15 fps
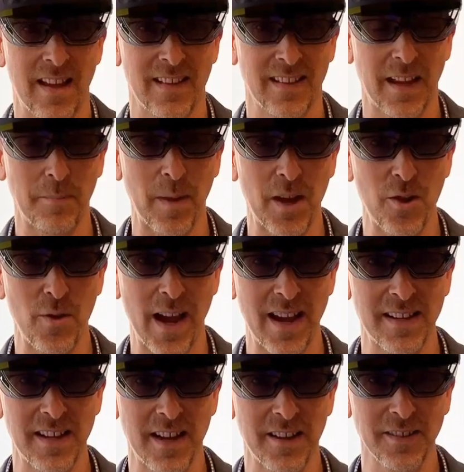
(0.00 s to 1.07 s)
Like my new
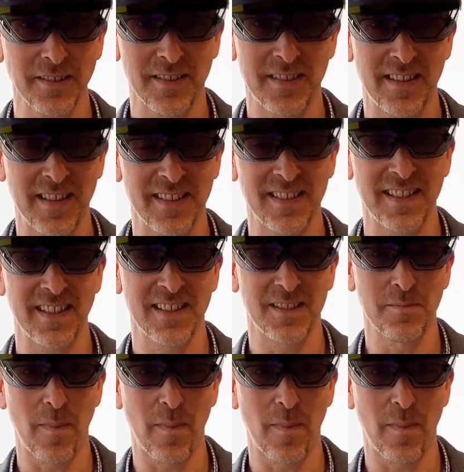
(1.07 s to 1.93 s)
headgear, this is